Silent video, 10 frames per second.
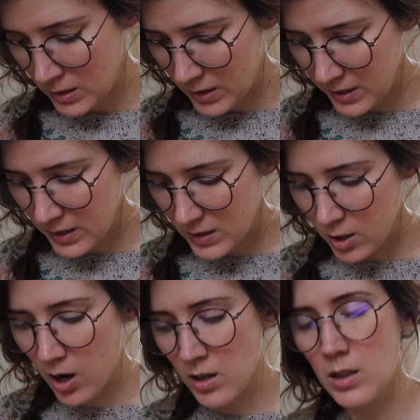I think it's a
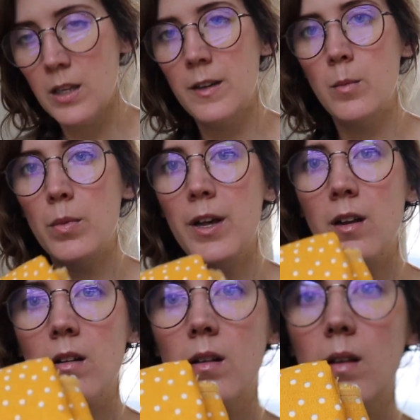cotton linen
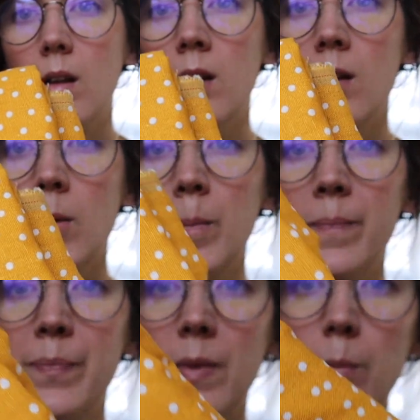blend,
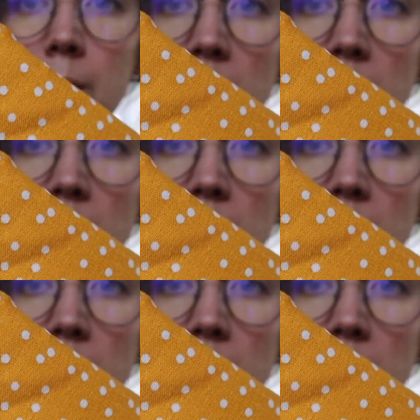but